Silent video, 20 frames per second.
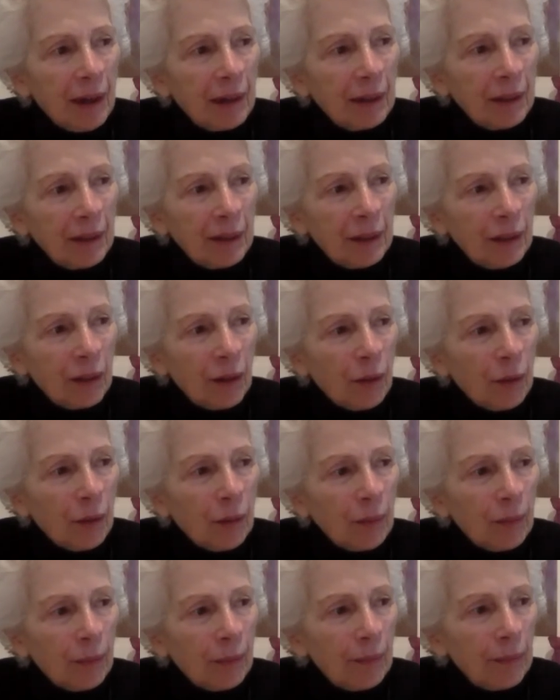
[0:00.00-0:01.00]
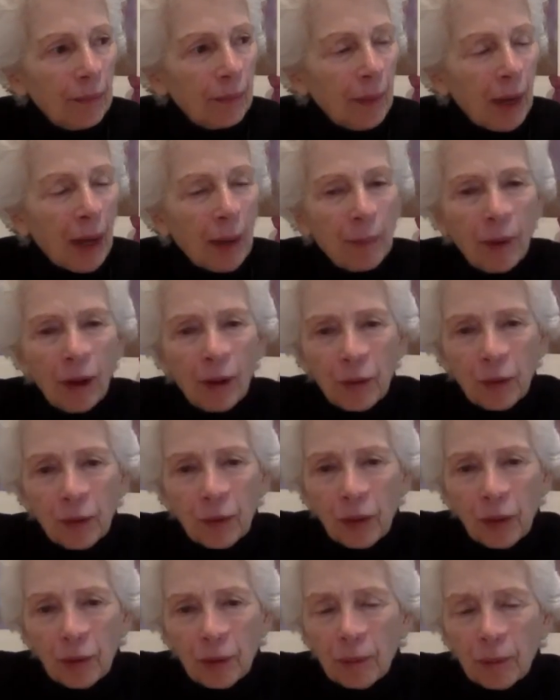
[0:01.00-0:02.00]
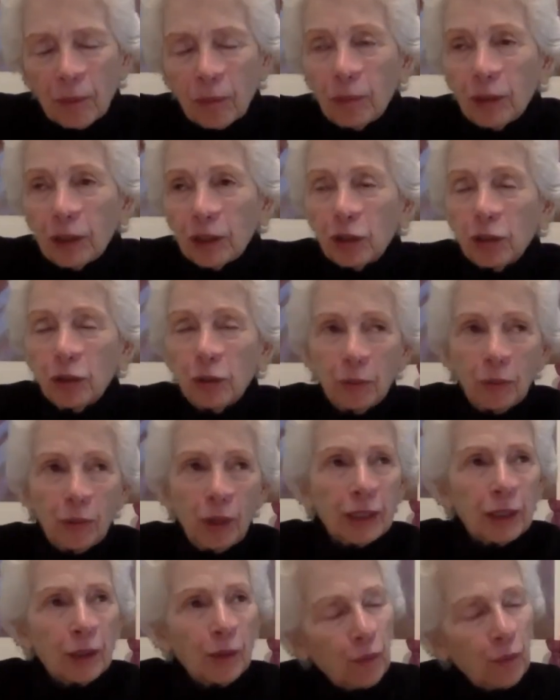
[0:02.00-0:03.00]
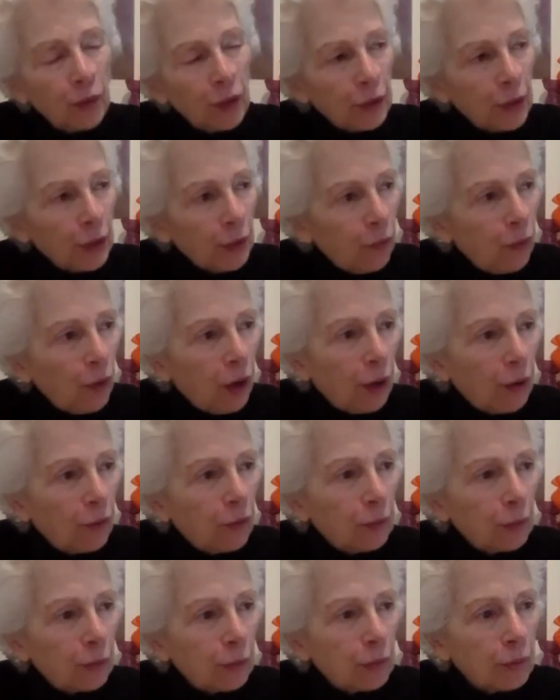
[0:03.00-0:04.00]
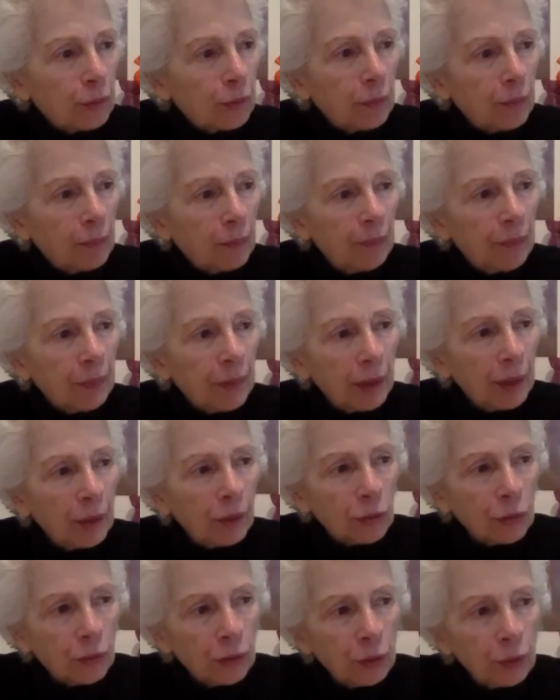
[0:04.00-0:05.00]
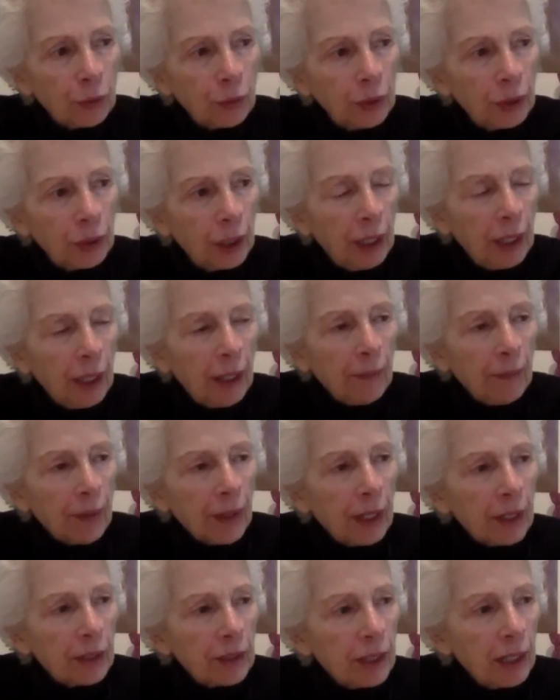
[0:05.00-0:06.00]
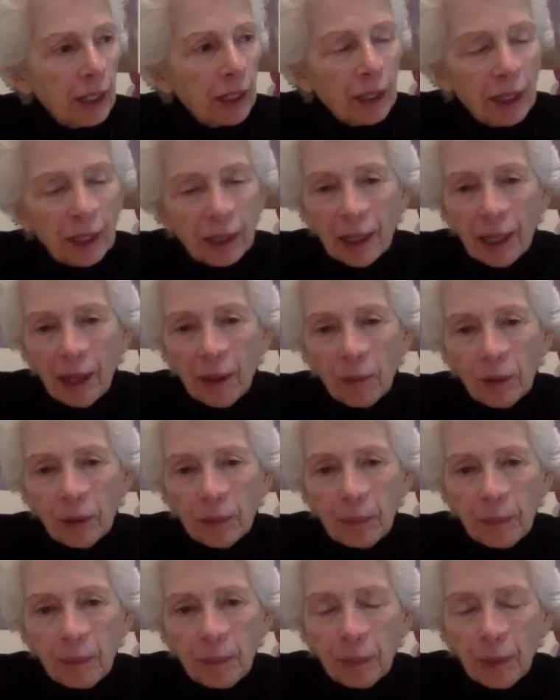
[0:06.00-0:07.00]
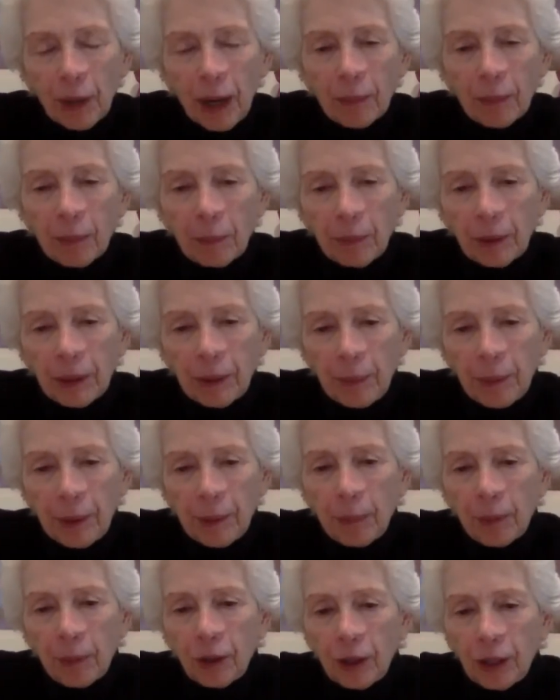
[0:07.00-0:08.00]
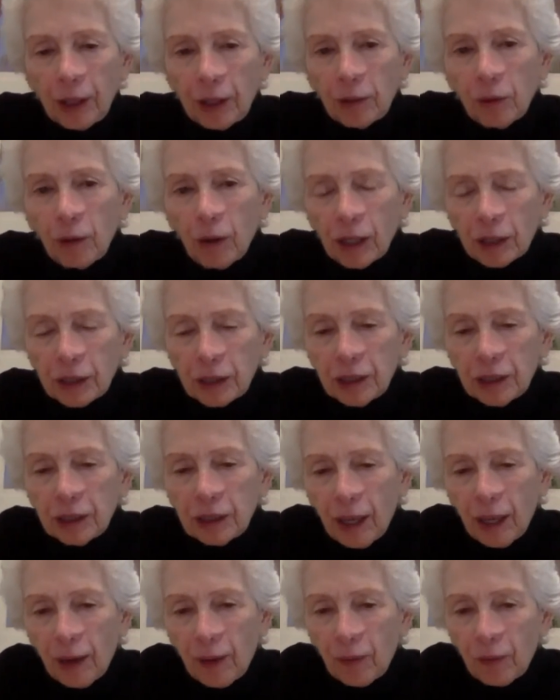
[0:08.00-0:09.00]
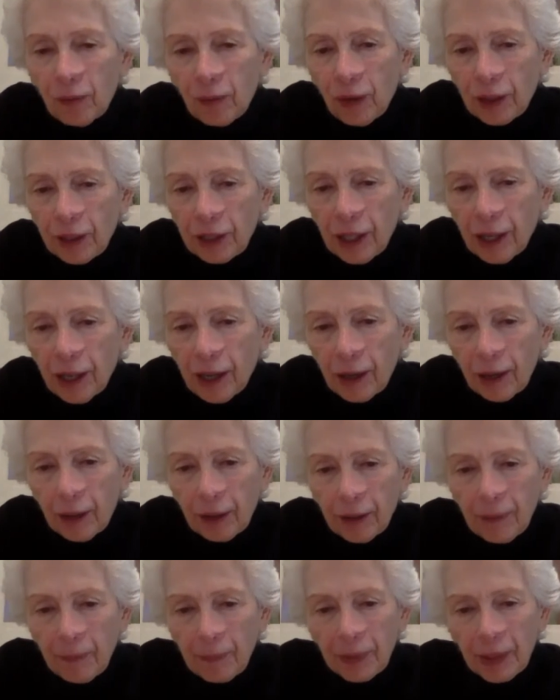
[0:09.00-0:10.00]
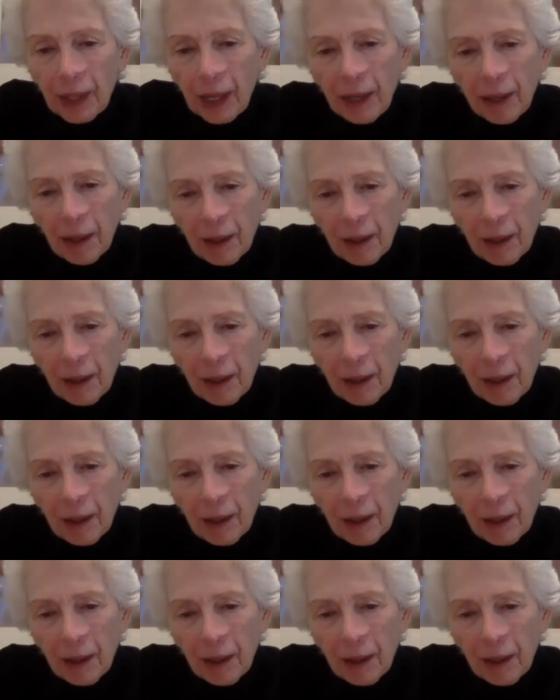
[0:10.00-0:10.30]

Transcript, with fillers: you know, my mother, which wasn't very far from the truth, said that they would probably be burning crosses on our front yard. Hmm.